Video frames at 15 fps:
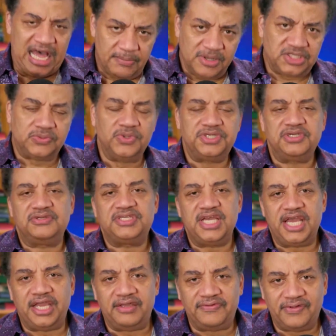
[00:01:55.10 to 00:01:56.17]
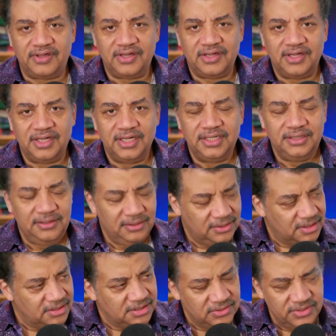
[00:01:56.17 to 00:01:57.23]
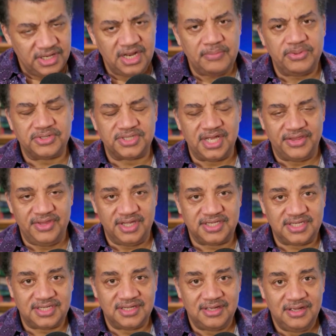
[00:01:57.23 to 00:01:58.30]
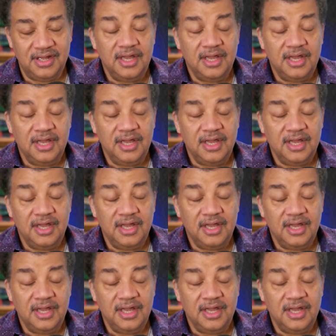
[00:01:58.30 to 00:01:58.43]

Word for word: how much would you save? You can do the numbers on this.